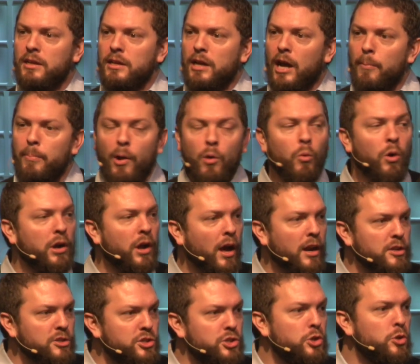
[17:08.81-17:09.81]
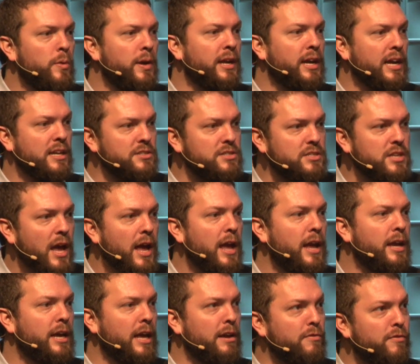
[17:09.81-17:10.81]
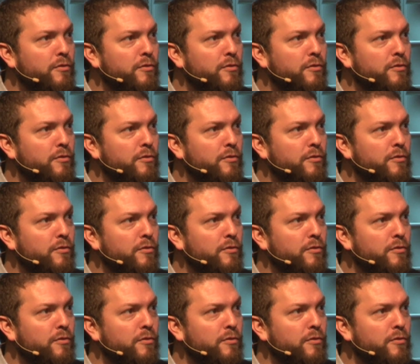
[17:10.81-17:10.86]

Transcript: about what God is doing and saying and